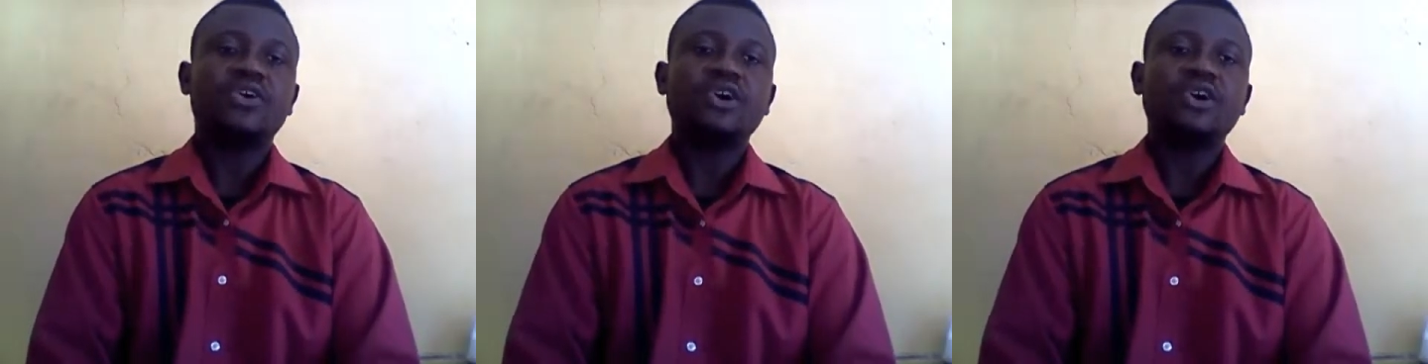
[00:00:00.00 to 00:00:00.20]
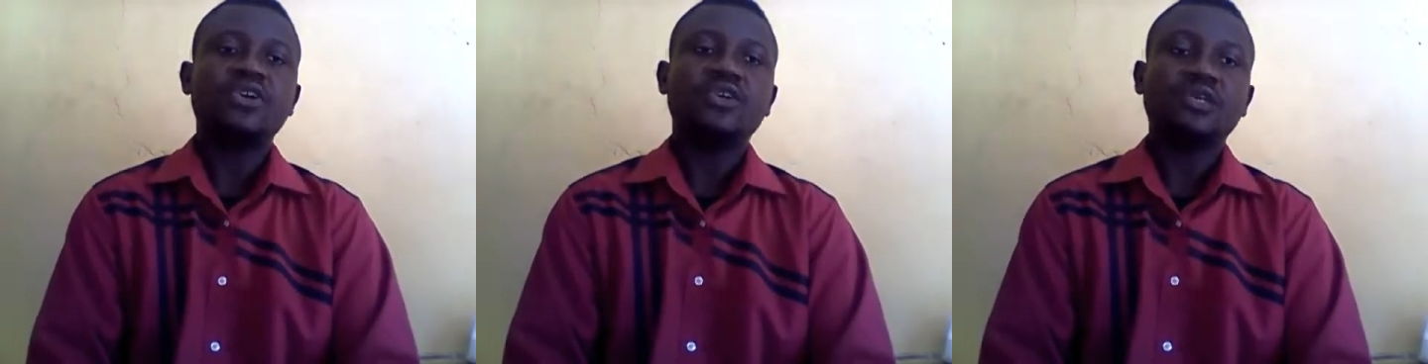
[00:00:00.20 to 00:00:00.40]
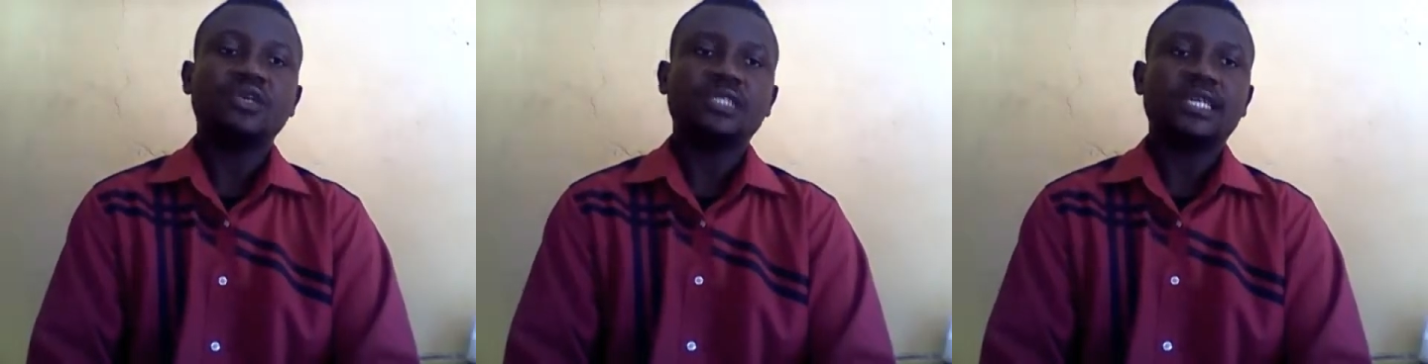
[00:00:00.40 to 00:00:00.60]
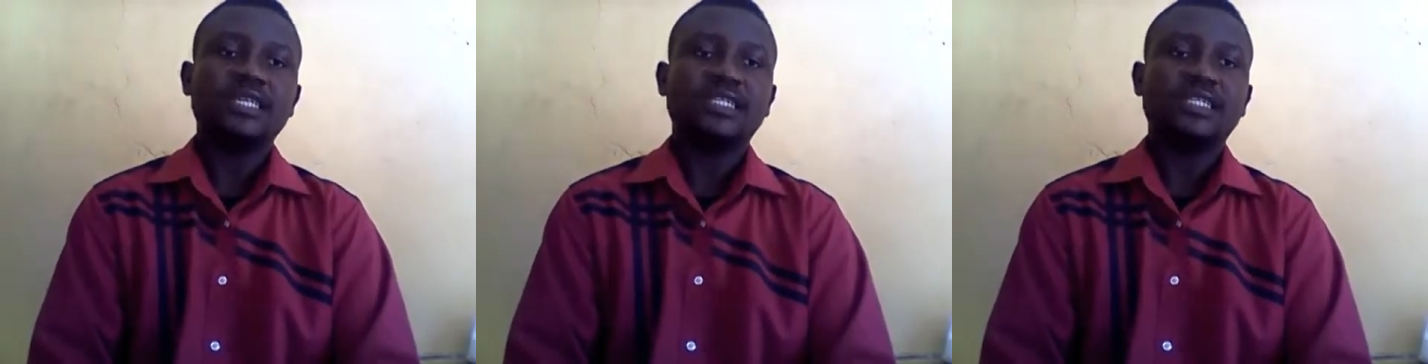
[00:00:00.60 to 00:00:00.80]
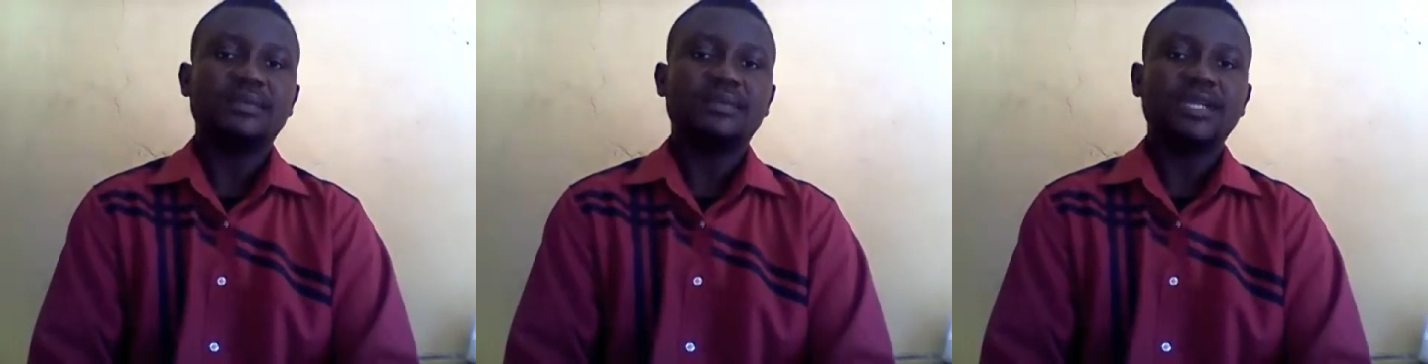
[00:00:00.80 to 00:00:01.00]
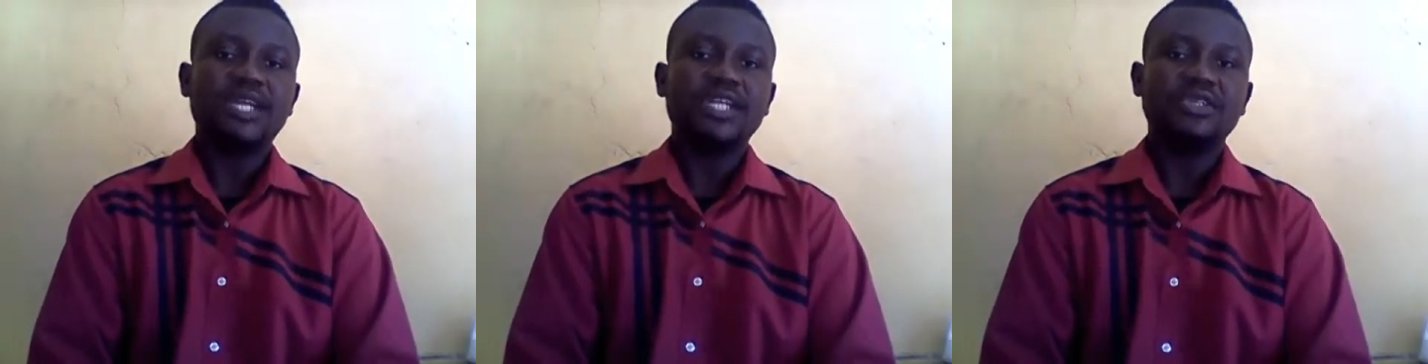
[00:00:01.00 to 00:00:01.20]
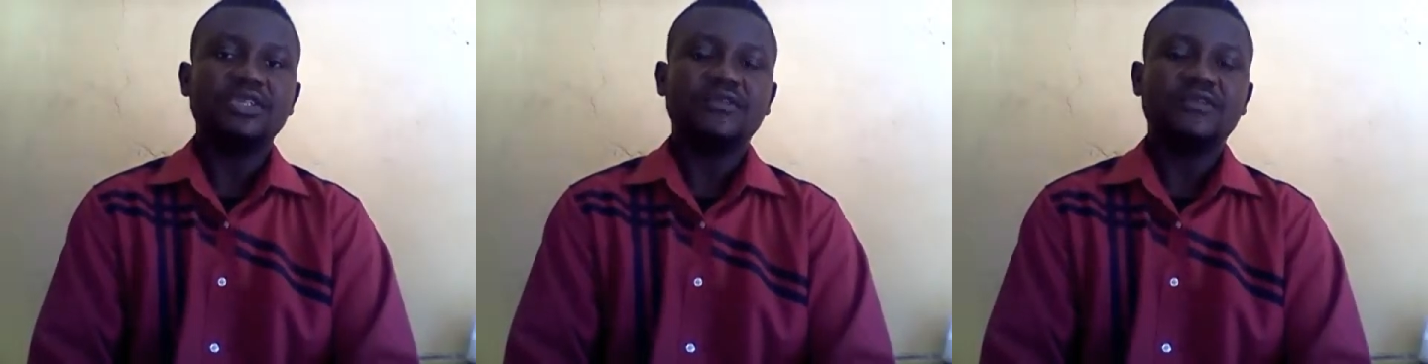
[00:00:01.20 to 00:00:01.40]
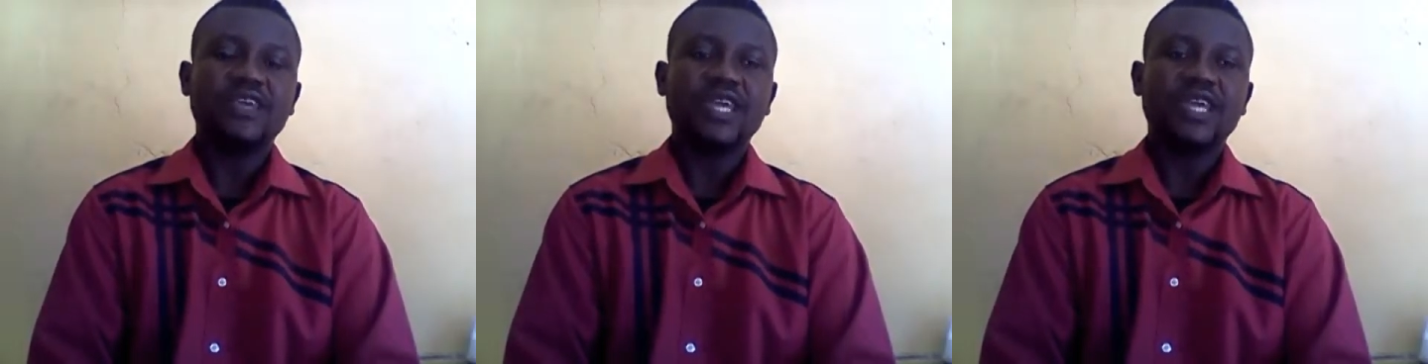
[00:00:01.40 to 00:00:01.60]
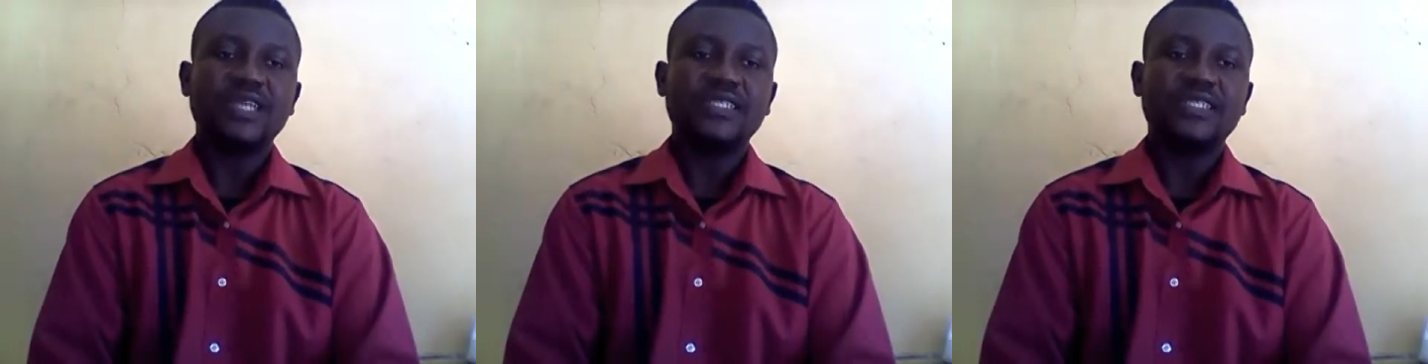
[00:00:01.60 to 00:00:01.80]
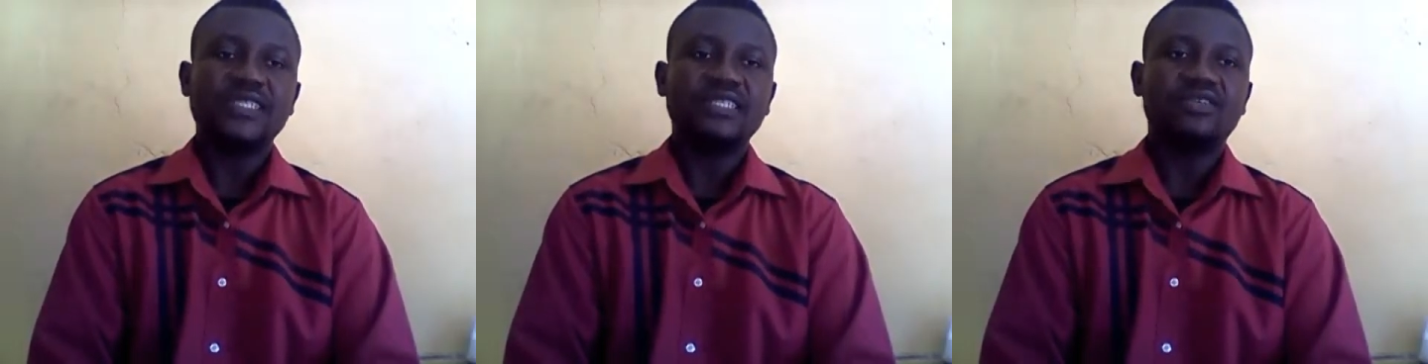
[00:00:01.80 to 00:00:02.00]
conduct and determination of
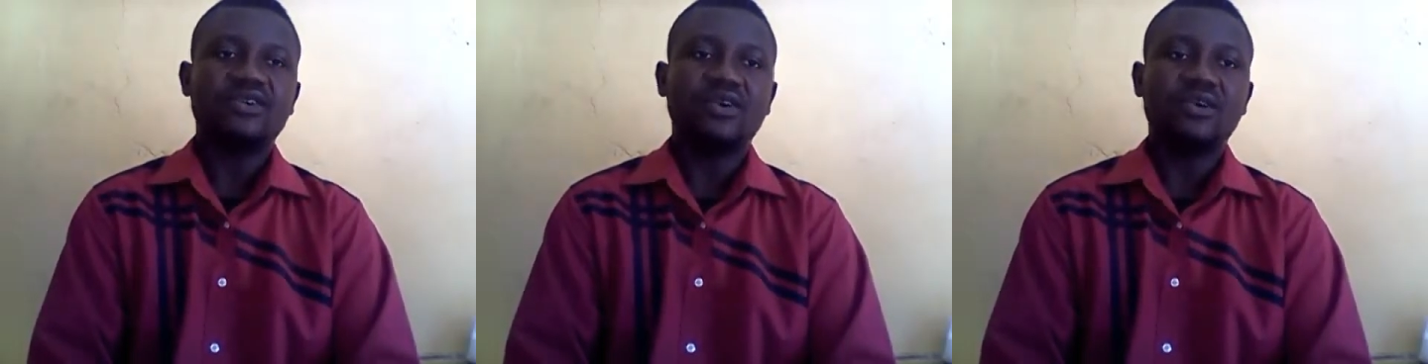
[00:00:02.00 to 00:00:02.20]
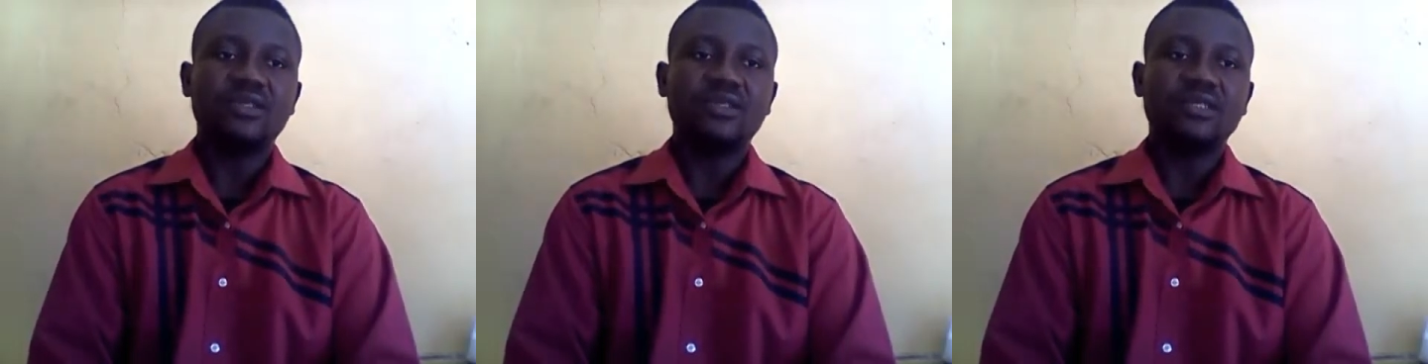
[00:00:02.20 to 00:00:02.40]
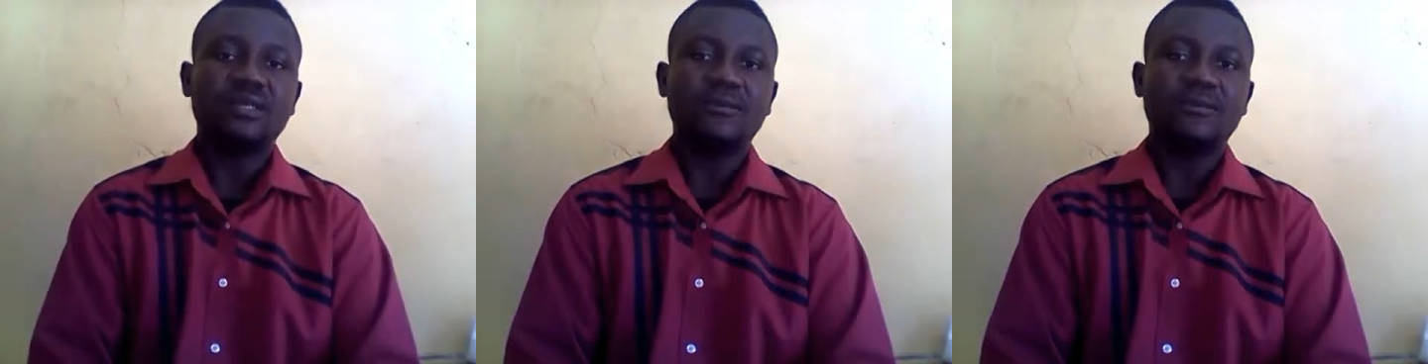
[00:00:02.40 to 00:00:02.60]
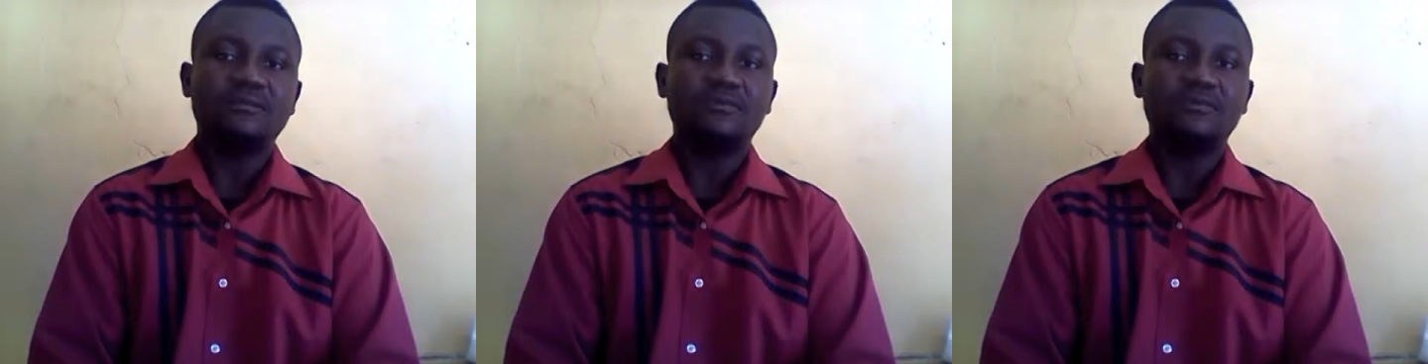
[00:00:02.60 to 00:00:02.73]
cases in court,